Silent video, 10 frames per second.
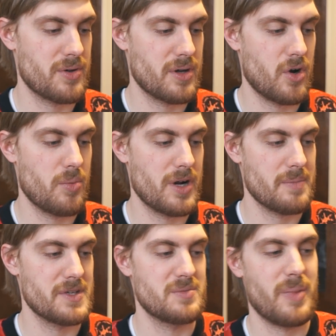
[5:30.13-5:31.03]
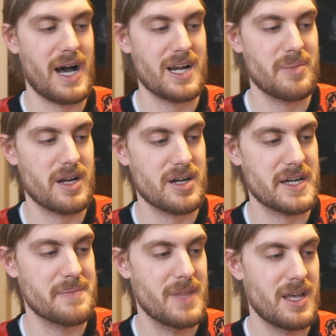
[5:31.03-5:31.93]
you can open up this bottom
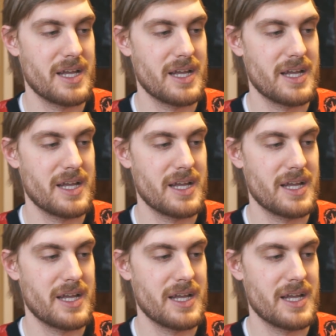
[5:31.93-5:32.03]
area